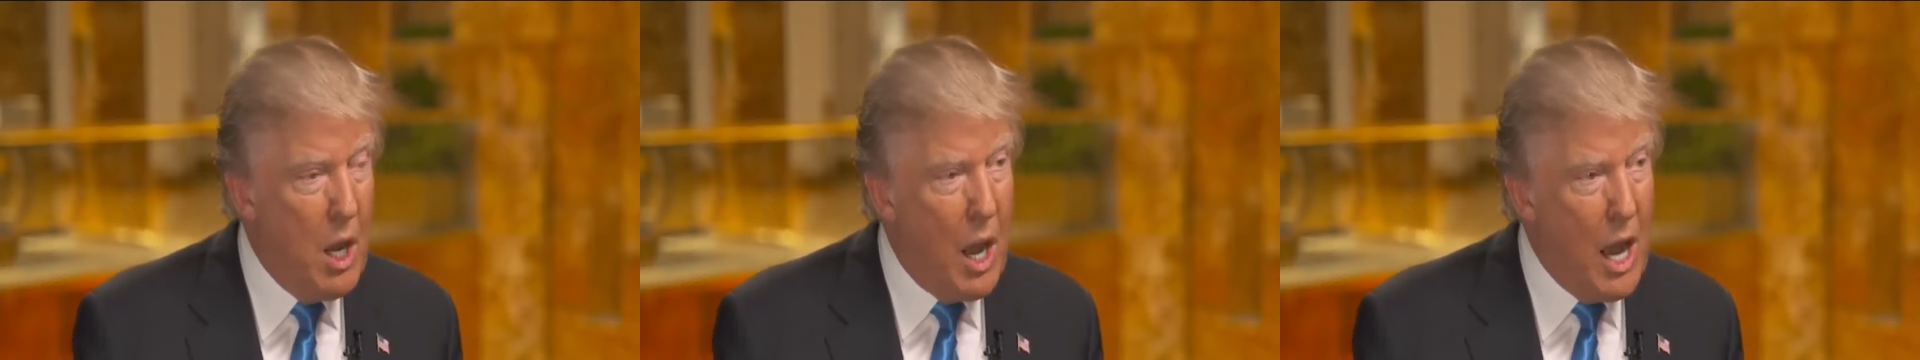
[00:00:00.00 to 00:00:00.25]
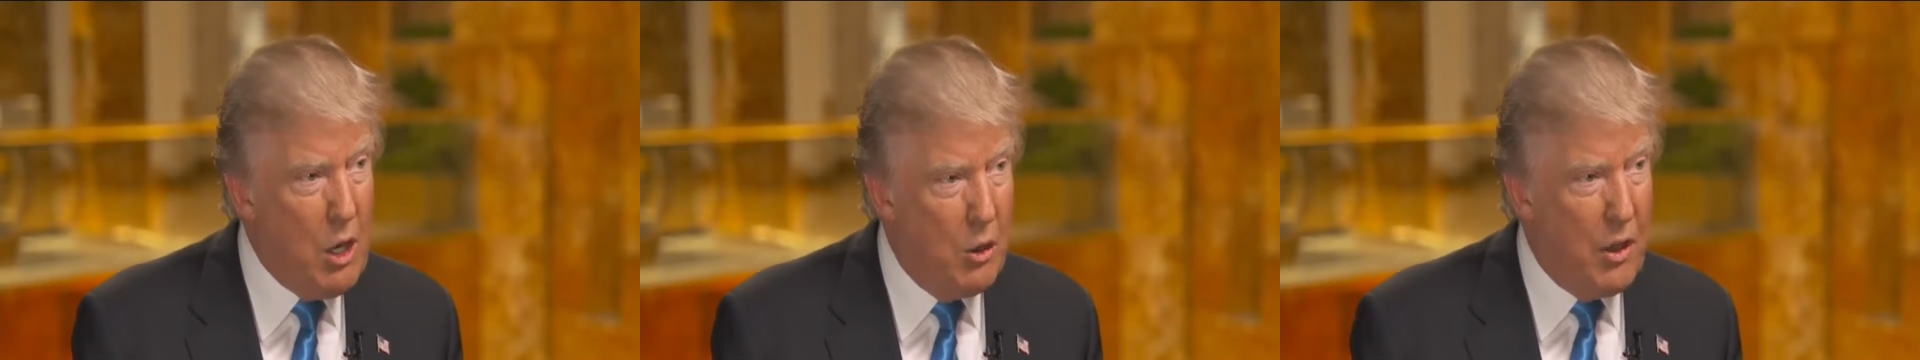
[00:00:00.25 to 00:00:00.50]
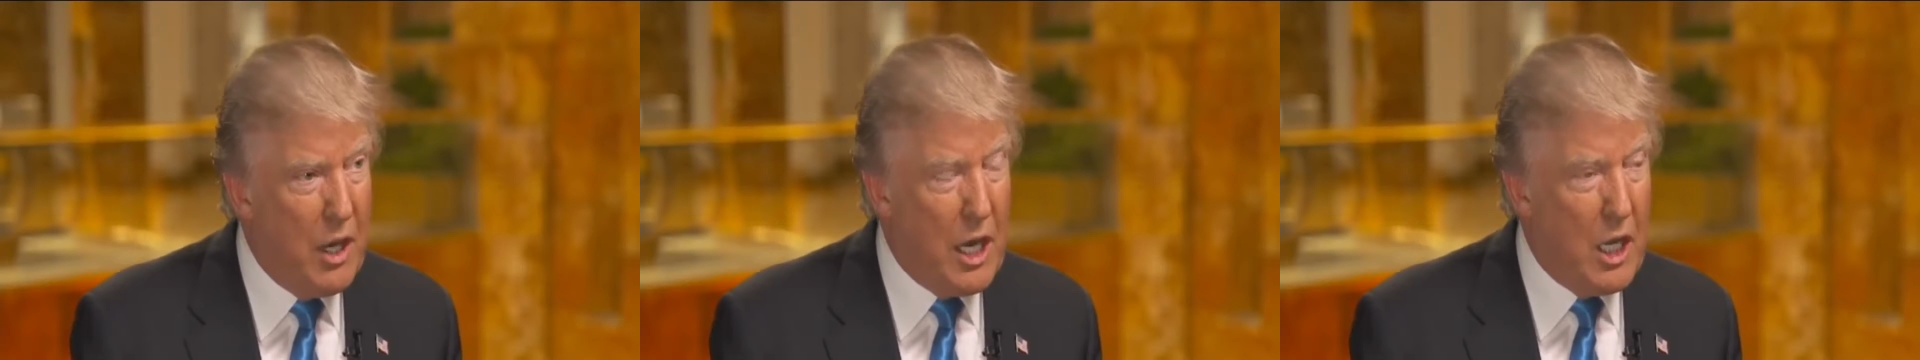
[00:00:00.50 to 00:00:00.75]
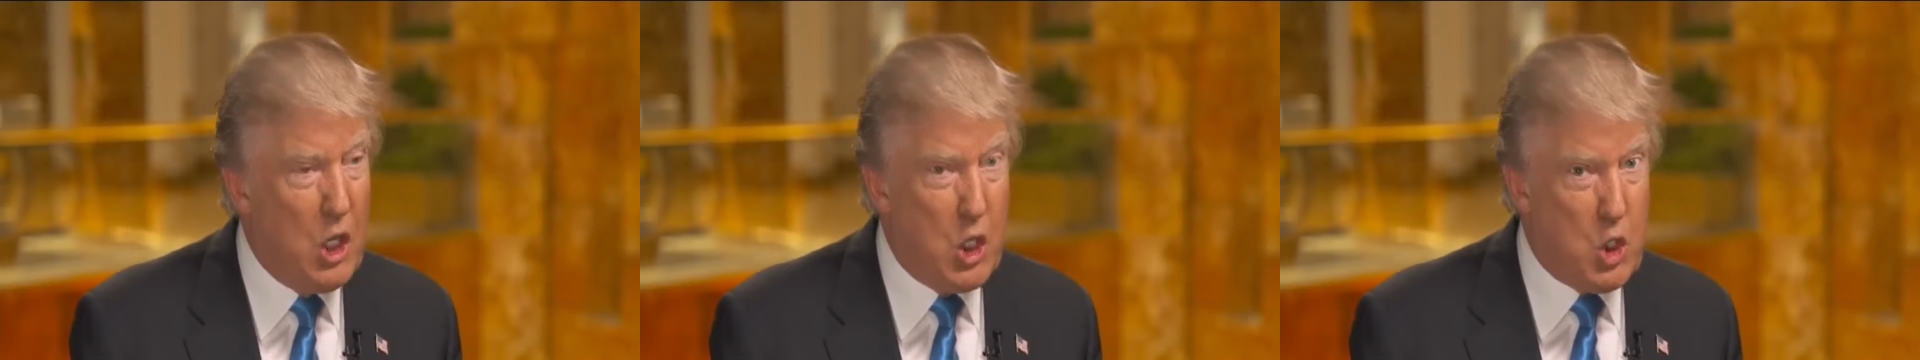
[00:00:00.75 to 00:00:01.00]
I don't think
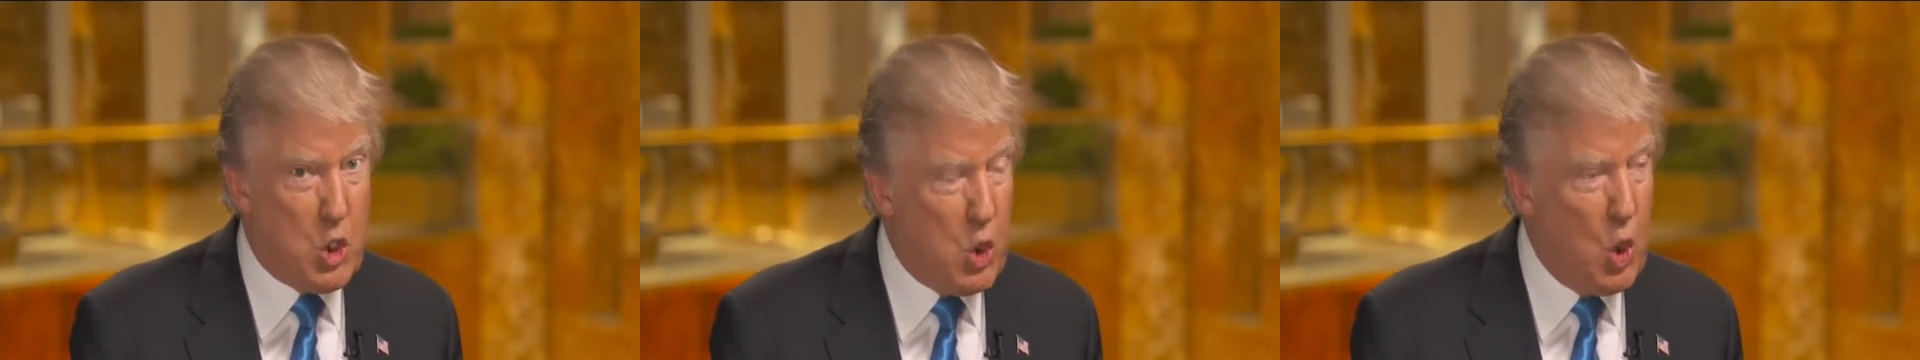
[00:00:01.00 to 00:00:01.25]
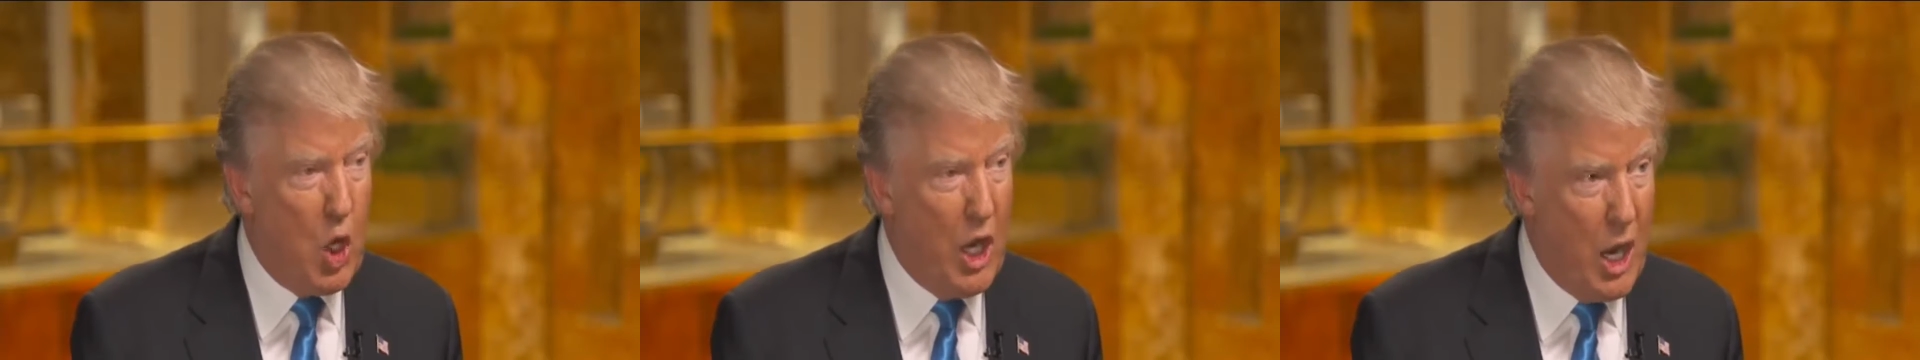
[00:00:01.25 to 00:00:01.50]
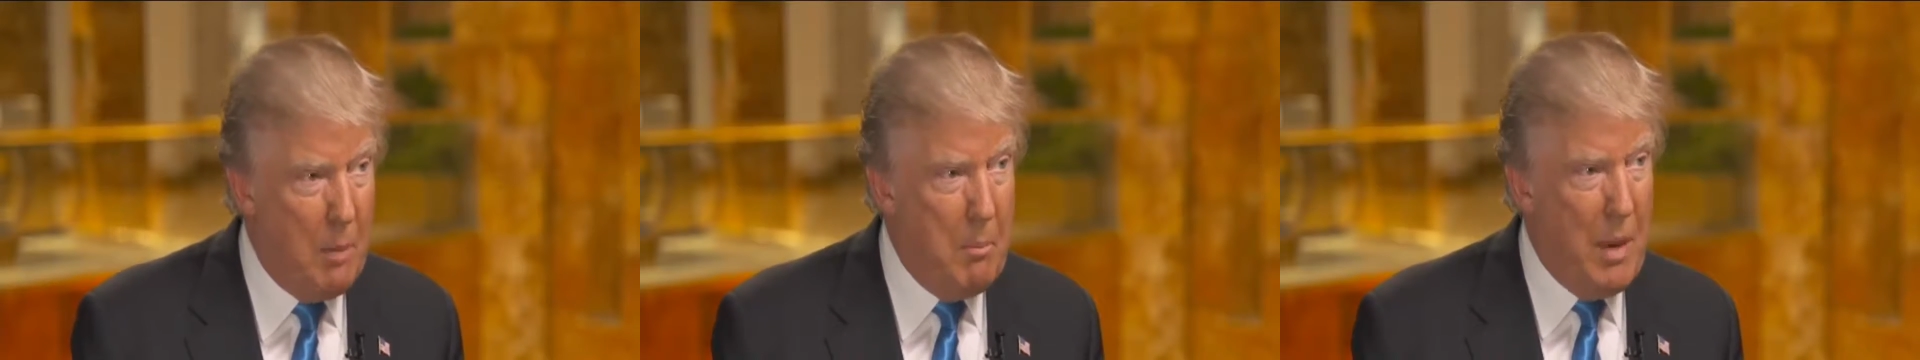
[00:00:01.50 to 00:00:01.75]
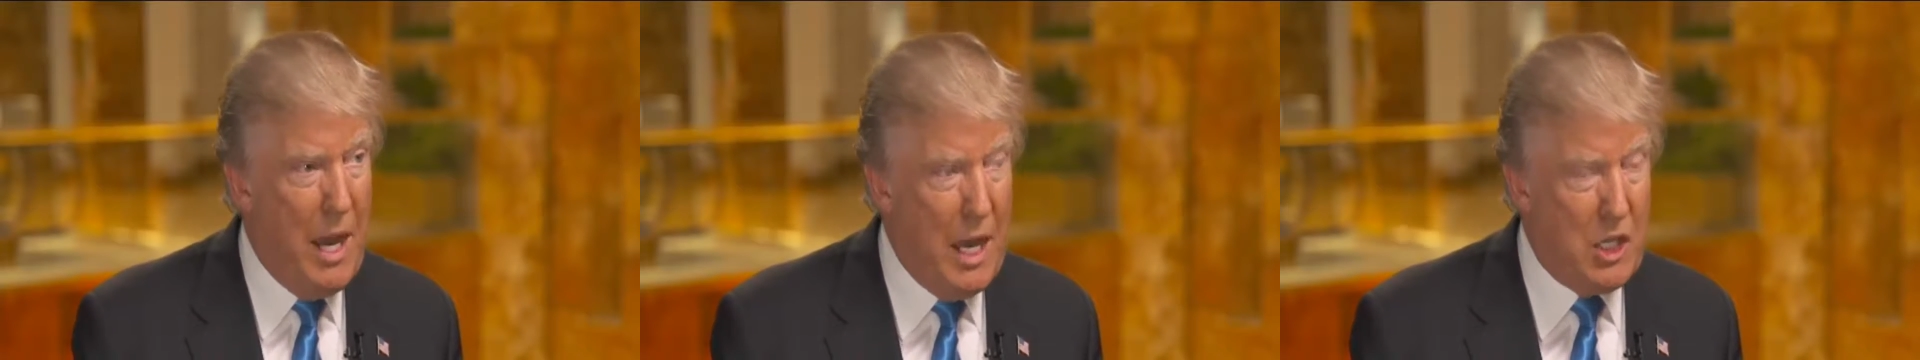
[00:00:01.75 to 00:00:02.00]
I can destroy a
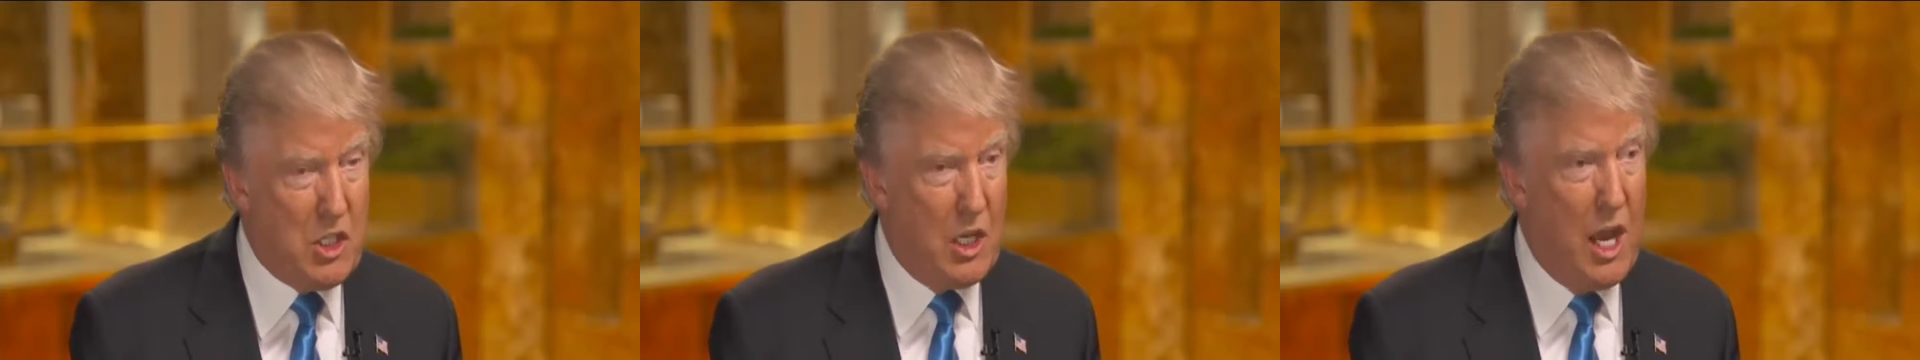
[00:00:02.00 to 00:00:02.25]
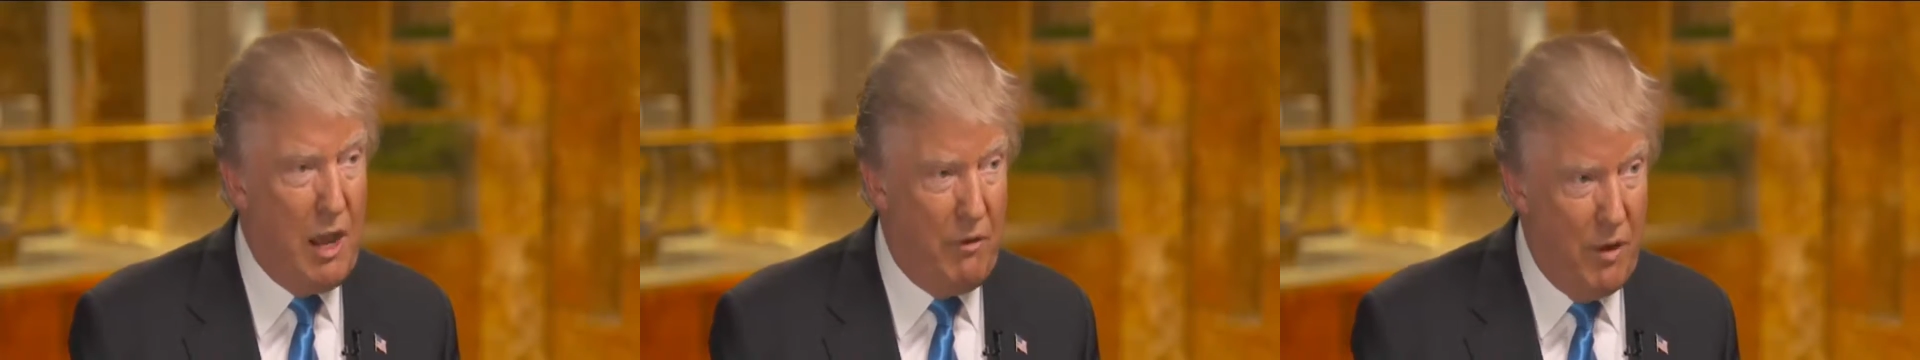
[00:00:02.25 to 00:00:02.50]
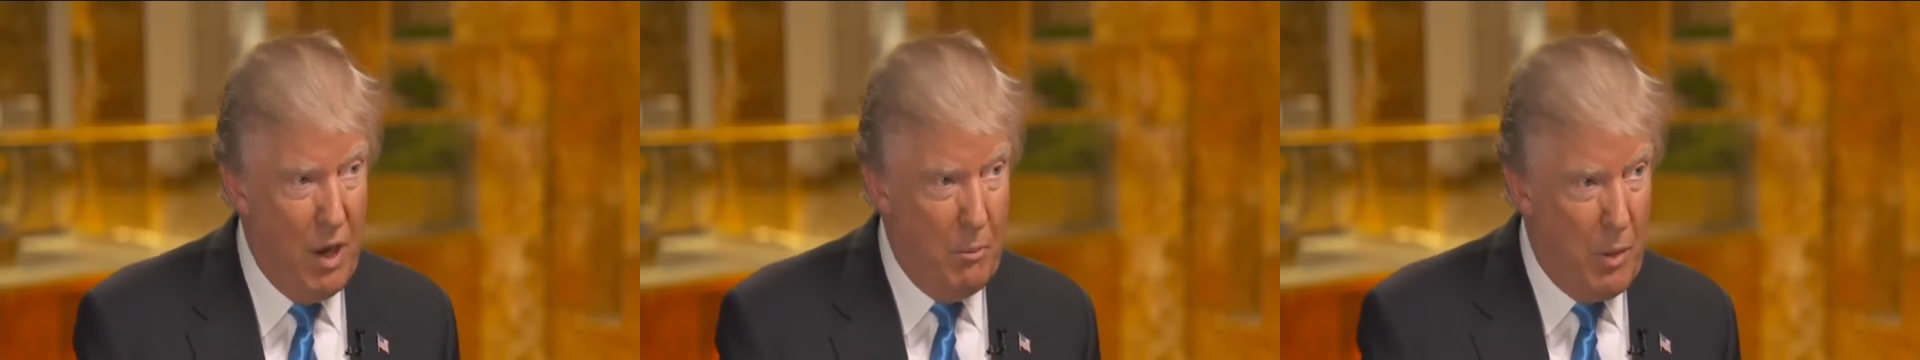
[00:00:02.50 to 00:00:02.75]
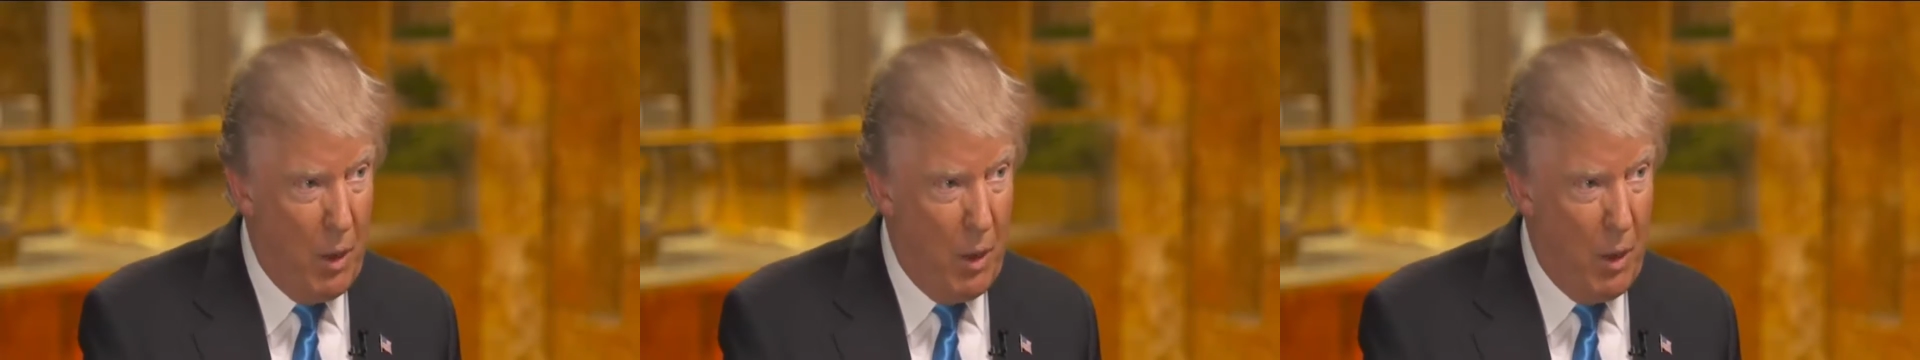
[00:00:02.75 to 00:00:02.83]
man's life